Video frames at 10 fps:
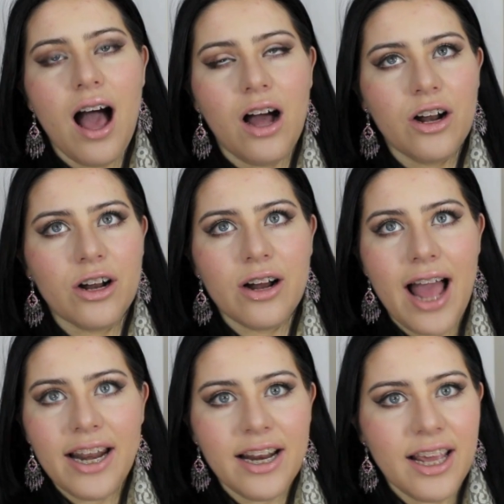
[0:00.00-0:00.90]
Her
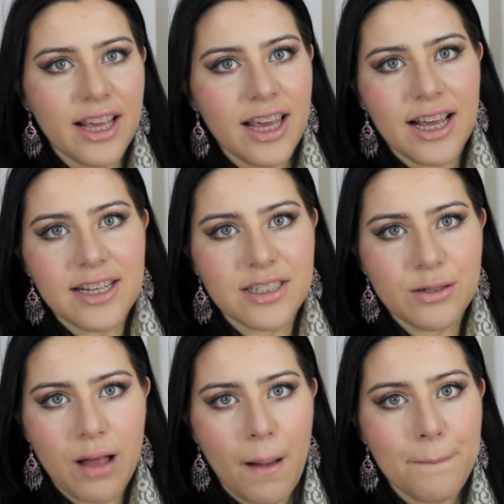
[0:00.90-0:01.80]
editing
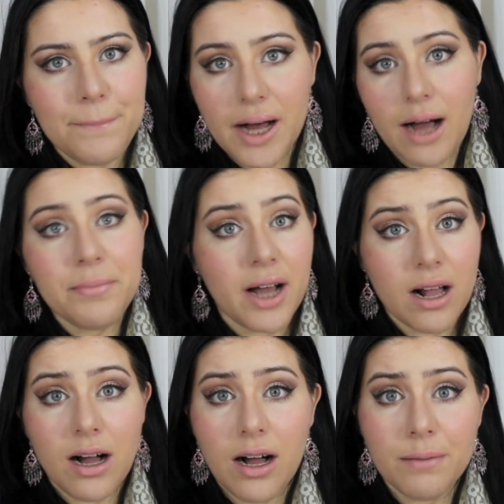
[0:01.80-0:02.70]
is
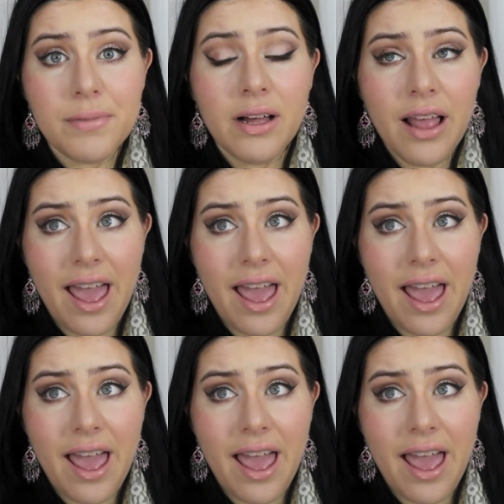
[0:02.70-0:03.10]
bomb.com,